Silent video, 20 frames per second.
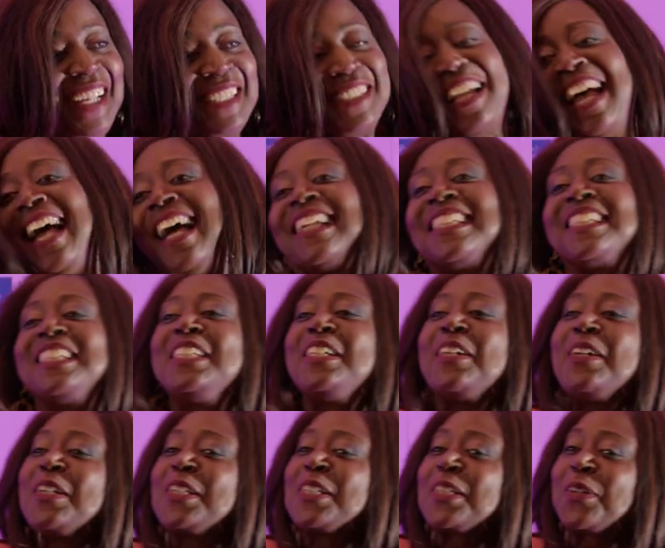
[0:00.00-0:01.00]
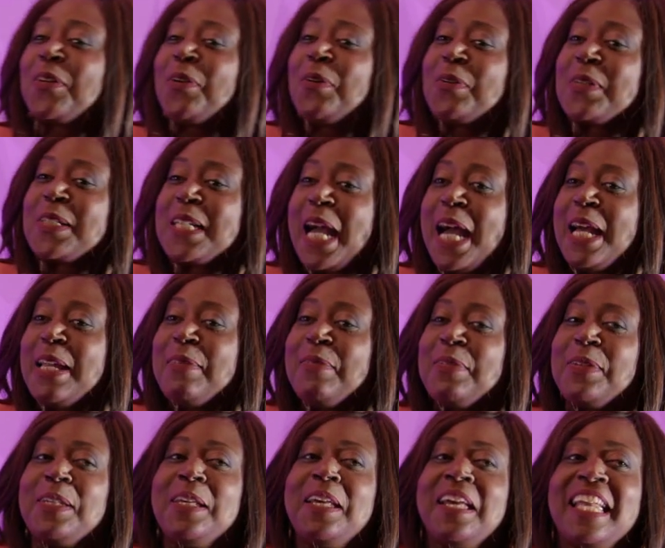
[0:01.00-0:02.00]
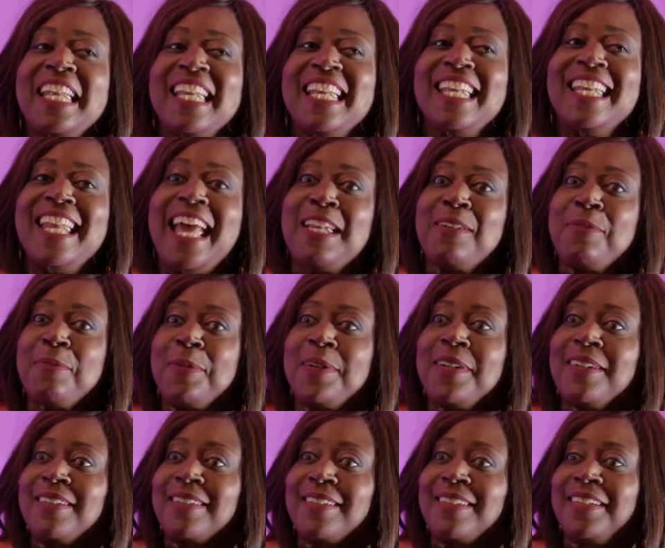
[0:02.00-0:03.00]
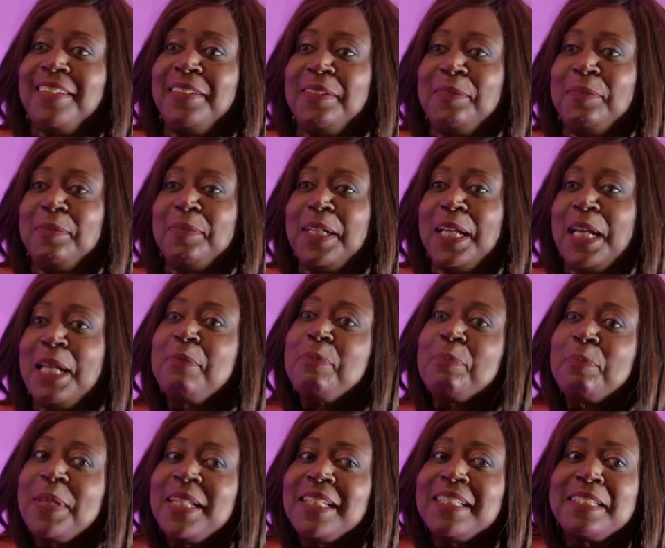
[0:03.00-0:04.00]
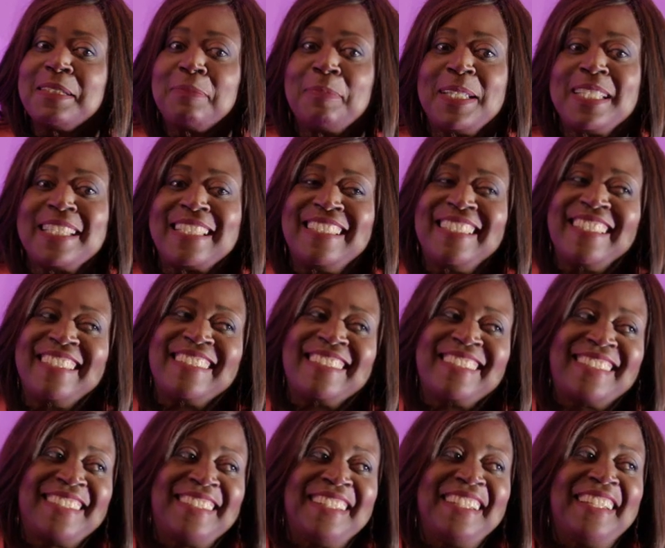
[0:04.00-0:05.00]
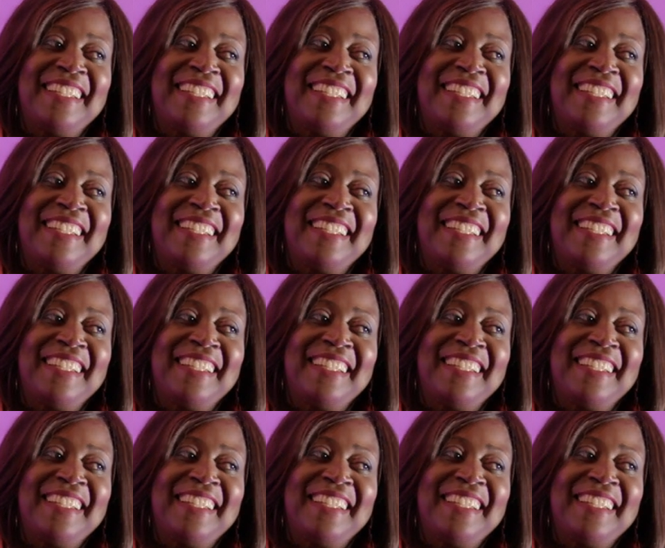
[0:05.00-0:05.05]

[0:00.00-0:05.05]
So I had to learn to go out and network and build business.